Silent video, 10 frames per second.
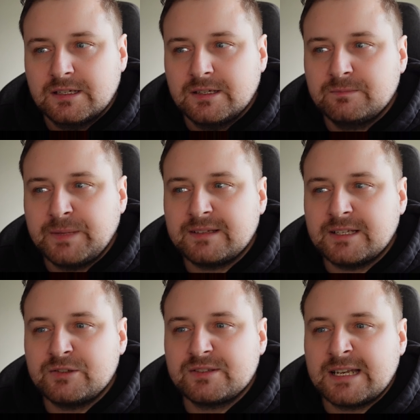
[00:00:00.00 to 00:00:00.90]

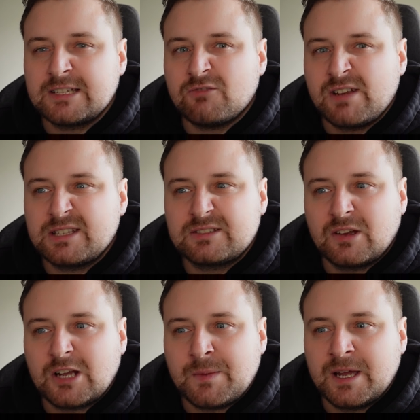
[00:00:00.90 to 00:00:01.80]
Basically, you're just saying he's not ready to
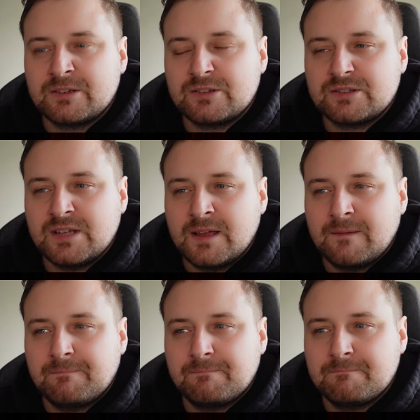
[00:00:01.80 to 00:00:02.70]
talk about it just yet.
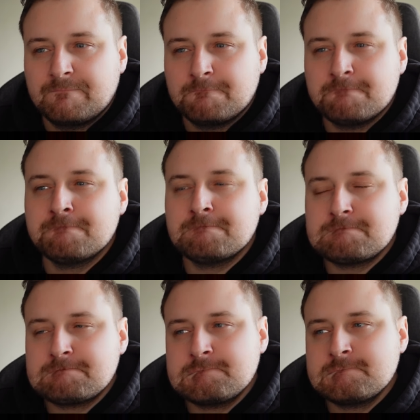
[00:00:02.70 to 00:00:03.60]

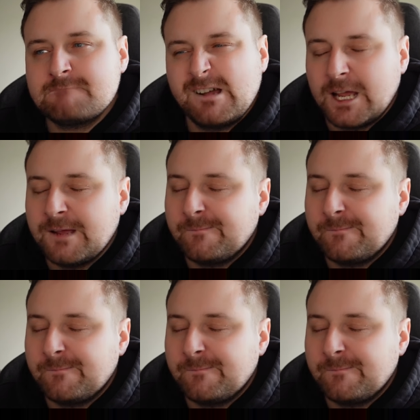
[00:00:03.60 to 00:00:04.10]
Okay.